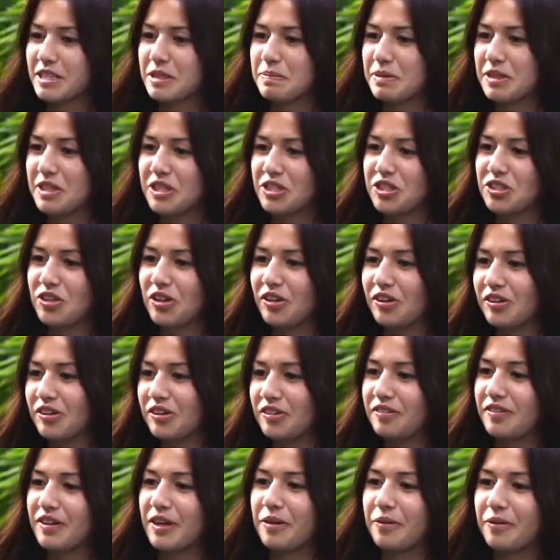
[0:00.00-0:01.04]
It's been a struggle
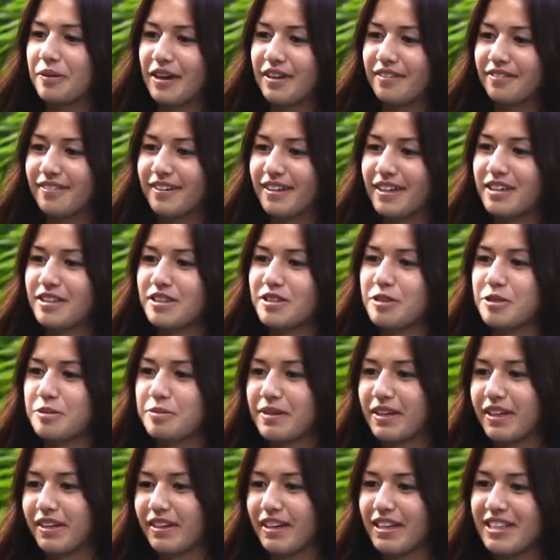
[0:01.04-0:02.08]
to find Wi-Fi, so
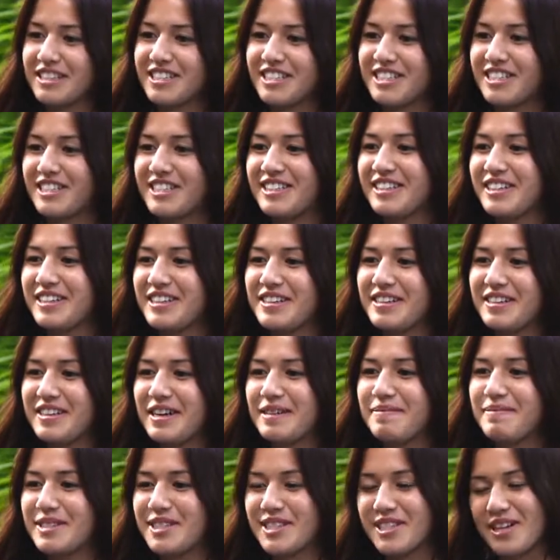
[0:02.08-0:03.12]
my grades
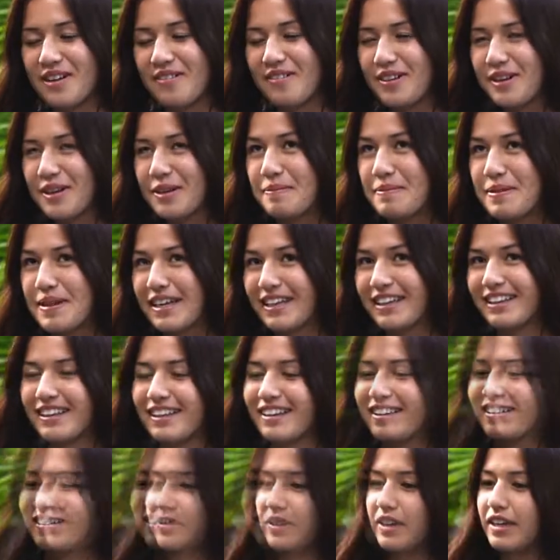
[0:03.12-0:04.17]
have been suffering a bit.
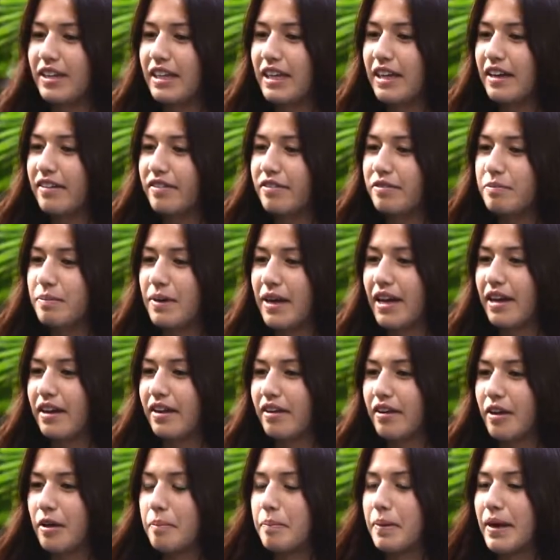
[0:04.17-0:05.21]
Before I left, my
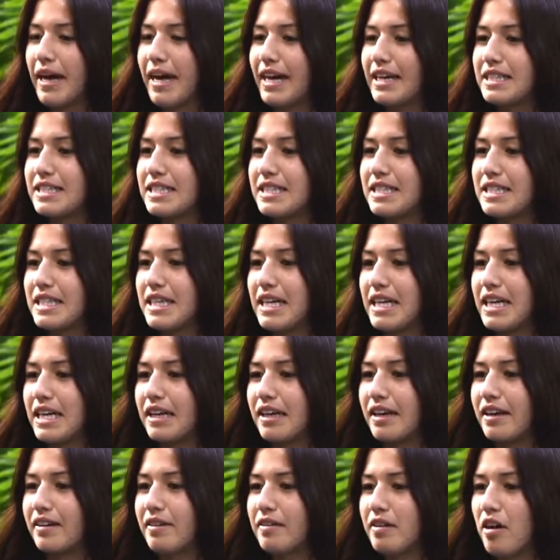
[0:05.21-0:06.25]
aunt passed,
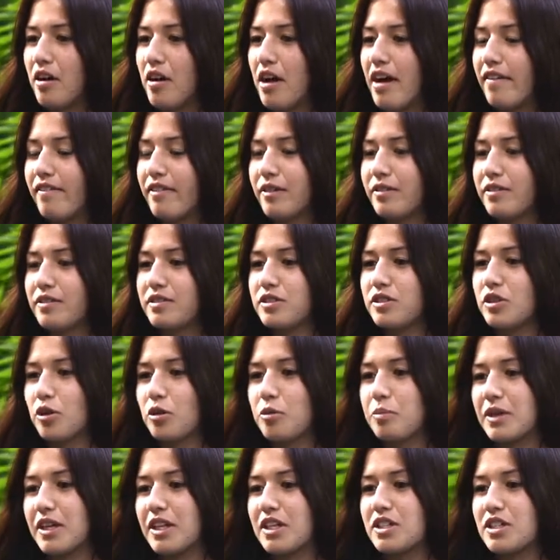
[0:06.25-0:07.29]
and everyone
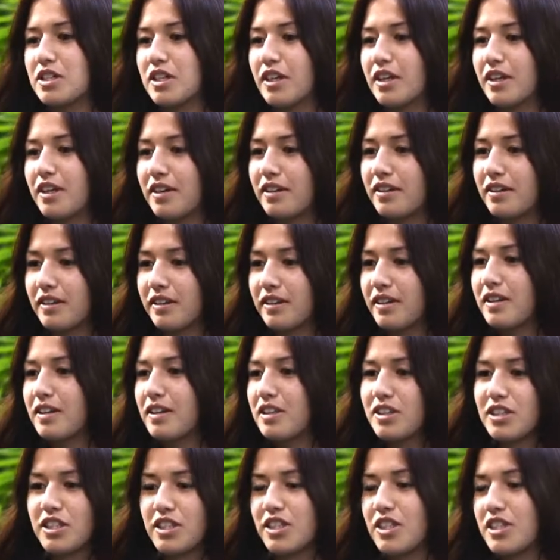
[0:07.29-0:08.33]
told me to
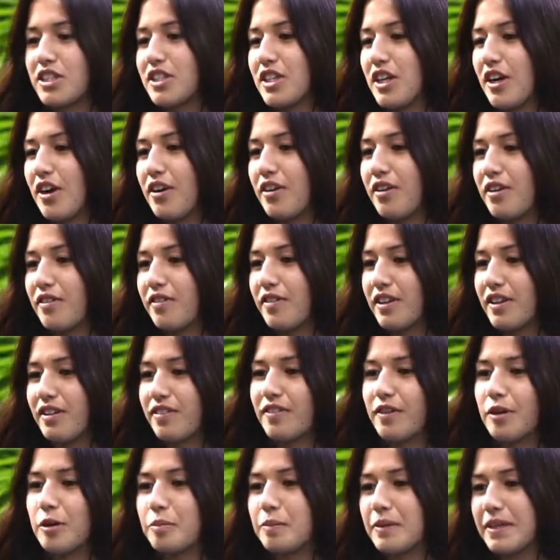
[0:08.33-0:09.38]
just go over to the
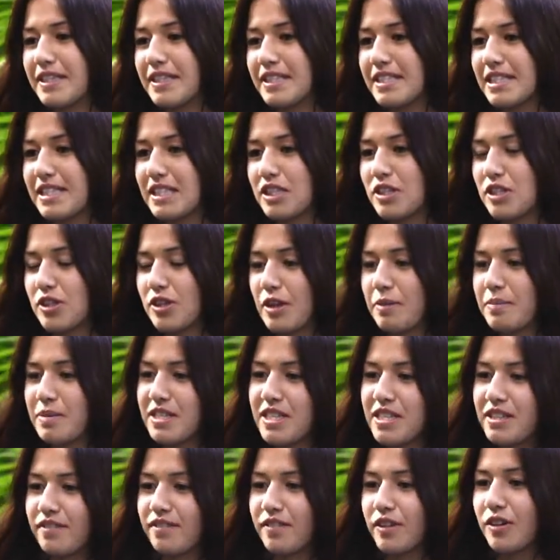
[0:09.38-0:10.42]
Philippines, and so I
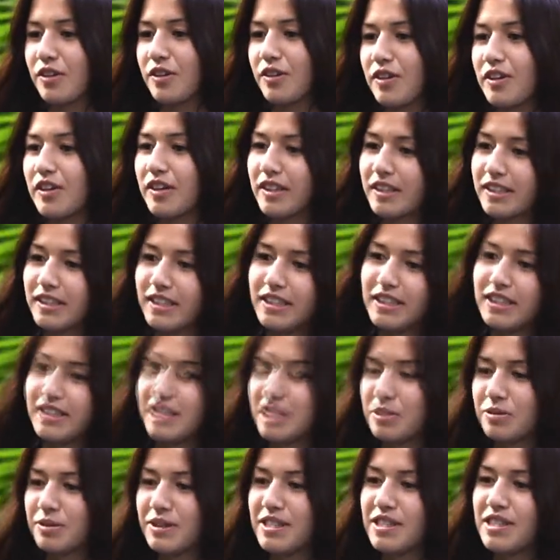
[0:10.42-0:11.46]
missed the funeral.
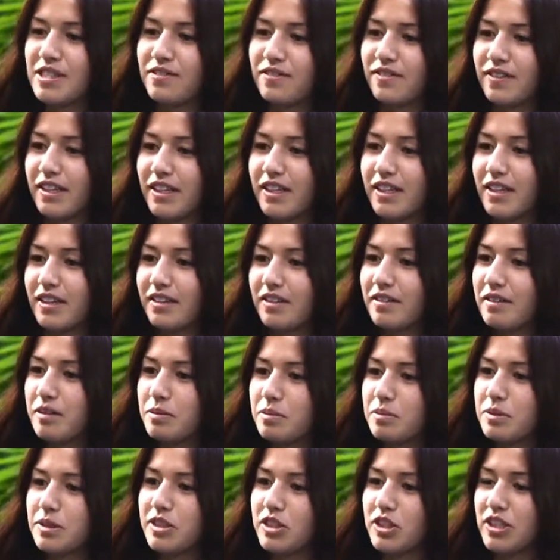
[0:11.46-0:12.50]
This one's for
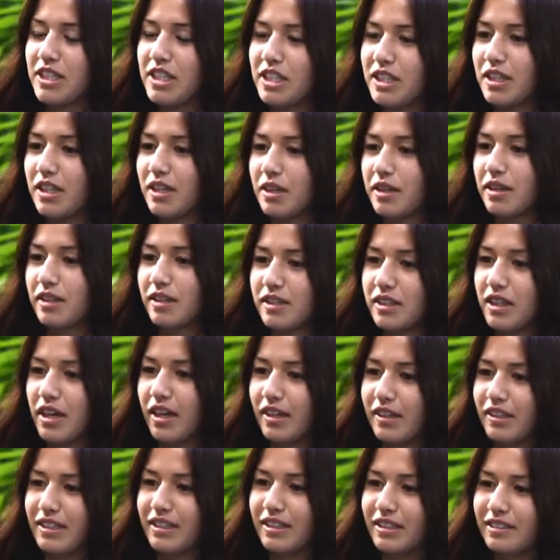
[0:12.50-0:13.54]
Trisha
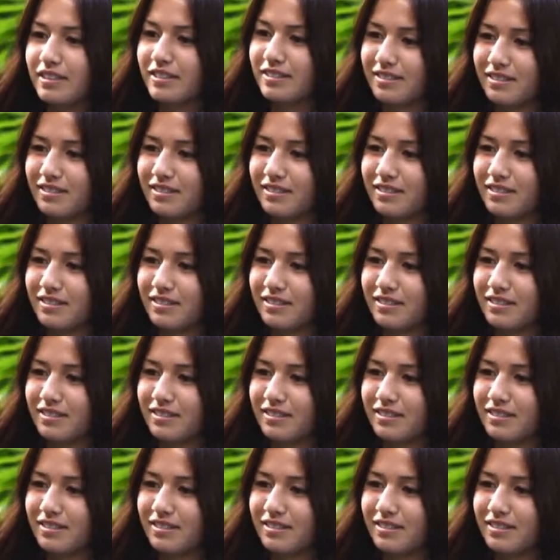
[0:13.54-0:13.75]
Cochran.